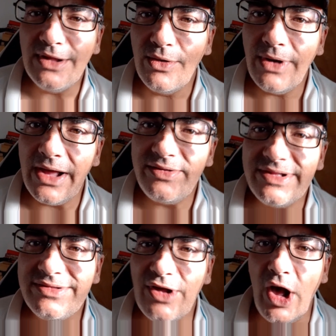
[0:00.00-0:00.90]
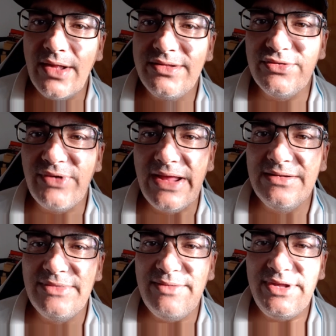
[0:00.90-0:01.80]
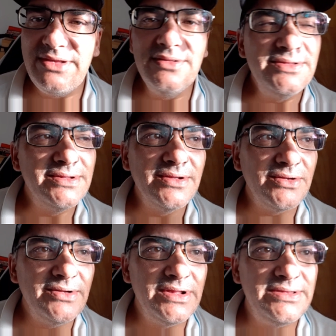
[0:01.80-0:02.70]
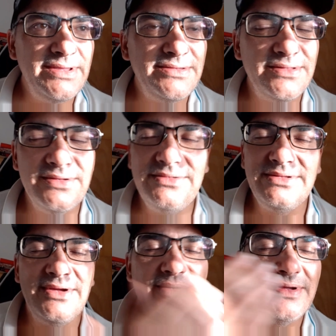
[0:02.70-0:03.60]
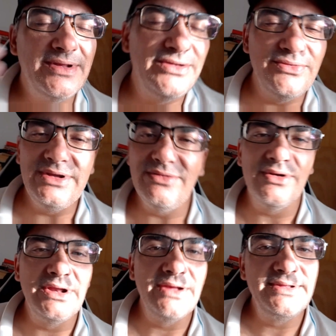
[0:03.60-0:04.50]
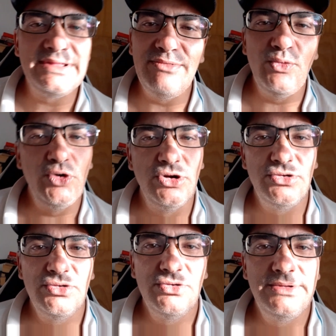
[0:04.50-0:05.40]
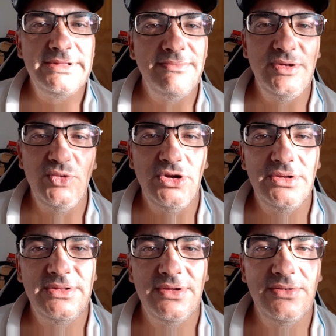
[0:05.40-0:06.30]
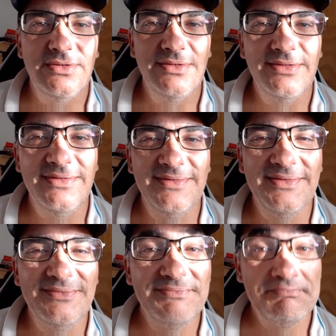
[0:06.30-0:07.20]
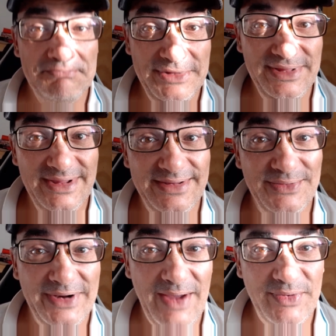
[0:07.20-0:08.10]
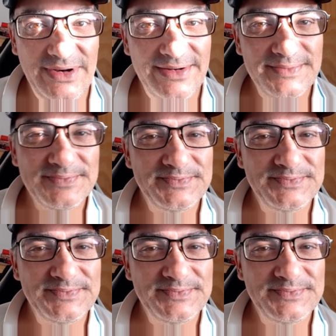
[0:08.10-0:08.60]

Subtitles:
So I just asked her randomly, because, you know, it's easier than just going and doing it online. Just give me a word. Just give me a word. So this is what happened.